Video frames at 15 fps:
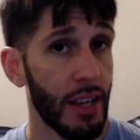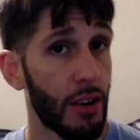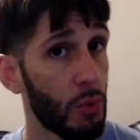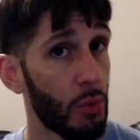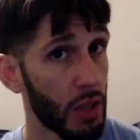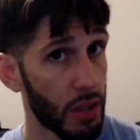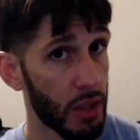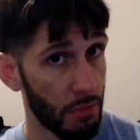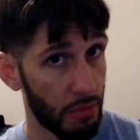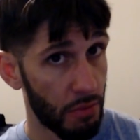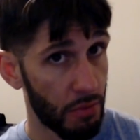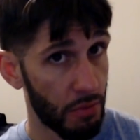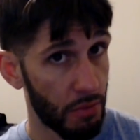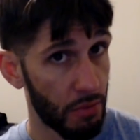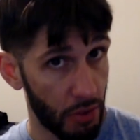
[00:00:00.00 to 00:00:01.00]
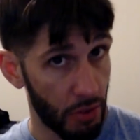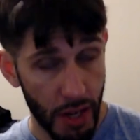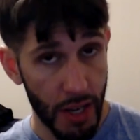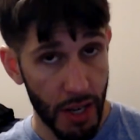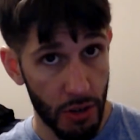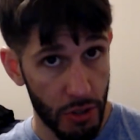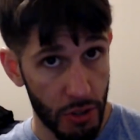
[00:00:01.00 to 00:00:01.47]
with him for 3
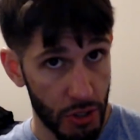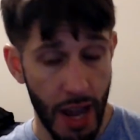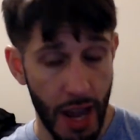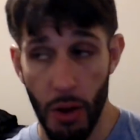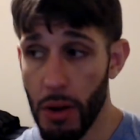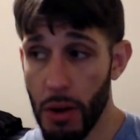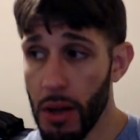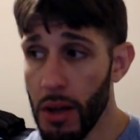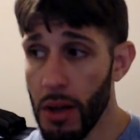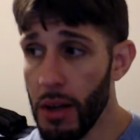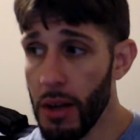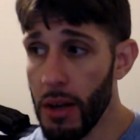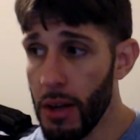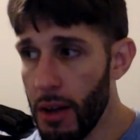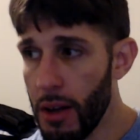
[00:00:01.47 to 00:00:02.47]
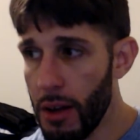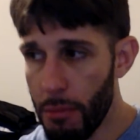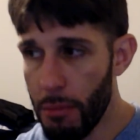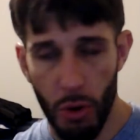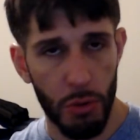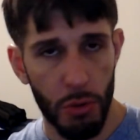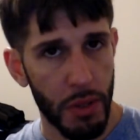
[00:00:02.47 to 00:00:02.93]
years now.
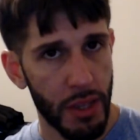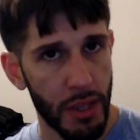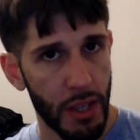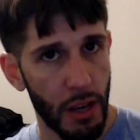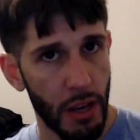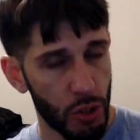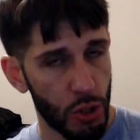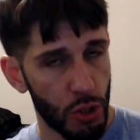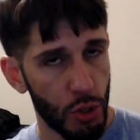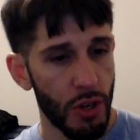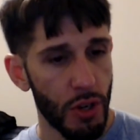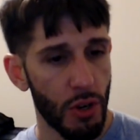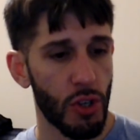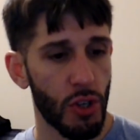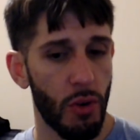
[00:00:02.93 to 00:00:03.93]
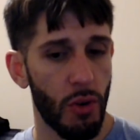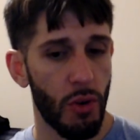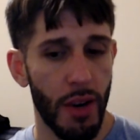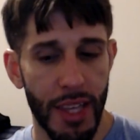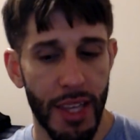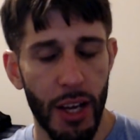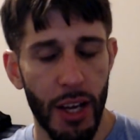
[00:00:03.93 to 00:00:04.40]
Marone been there for 2 years already, and
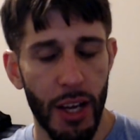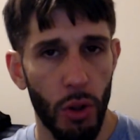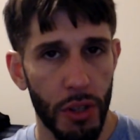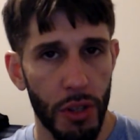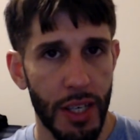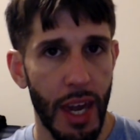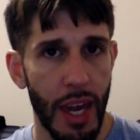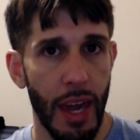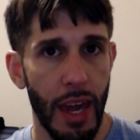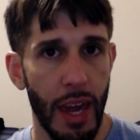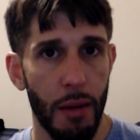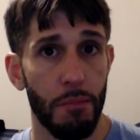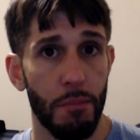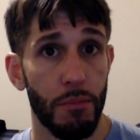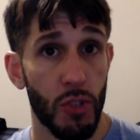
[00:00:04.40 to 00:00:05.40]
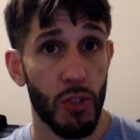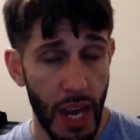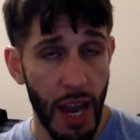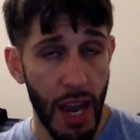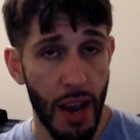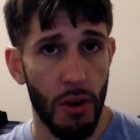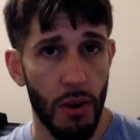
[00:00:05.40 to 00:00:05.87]
they called the game
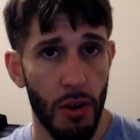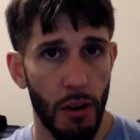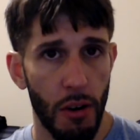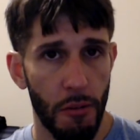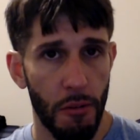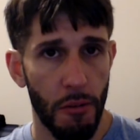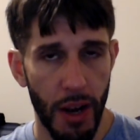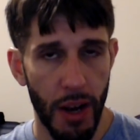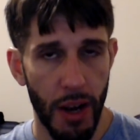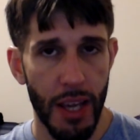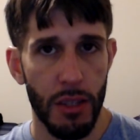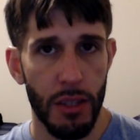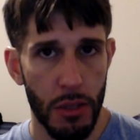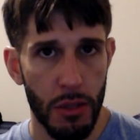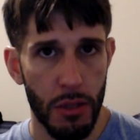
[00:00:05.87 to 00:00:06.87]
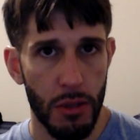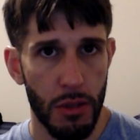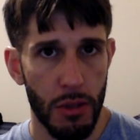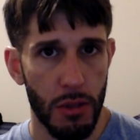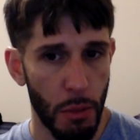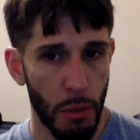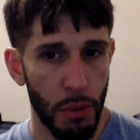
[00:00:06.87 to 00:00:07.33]
scared, afraid
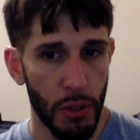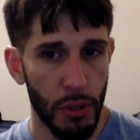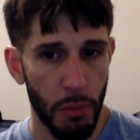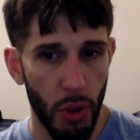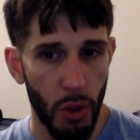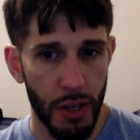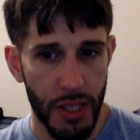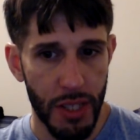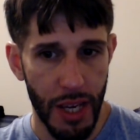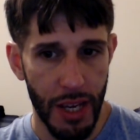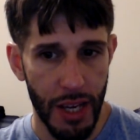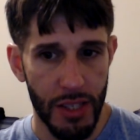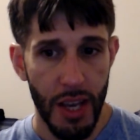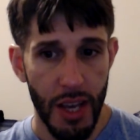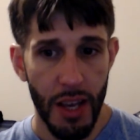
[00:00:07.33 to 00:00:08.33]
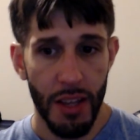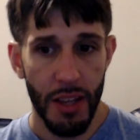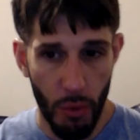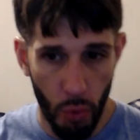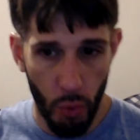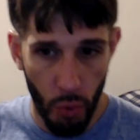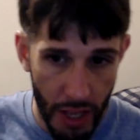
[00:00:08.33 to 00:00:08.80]
to put the ball in his hands. They
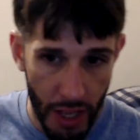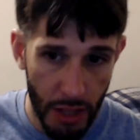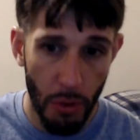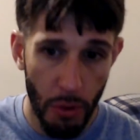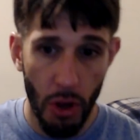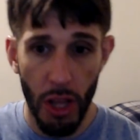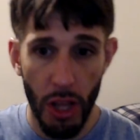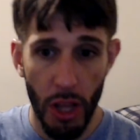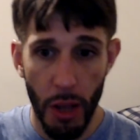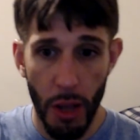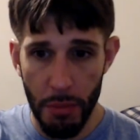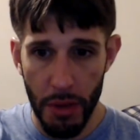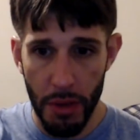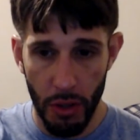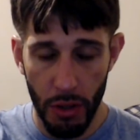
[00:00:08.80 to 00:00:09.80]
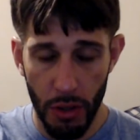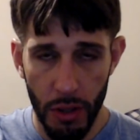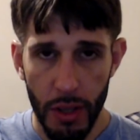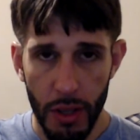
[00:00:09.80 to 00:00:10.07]
ran the ball up the middle